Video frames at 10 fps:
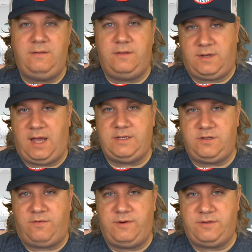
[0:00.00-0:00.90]
the kind of
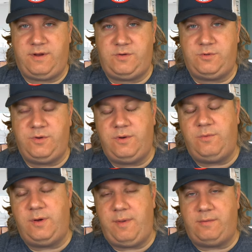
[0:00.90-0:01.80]
software integration we're doing,
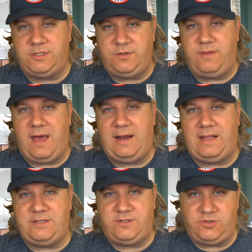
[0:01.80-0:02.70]
we're going to be able to do that
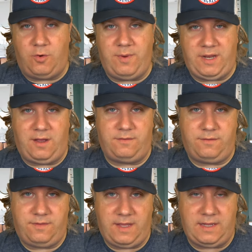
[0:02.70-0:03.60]
and so many other
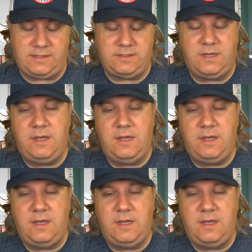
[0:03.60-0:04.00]
things.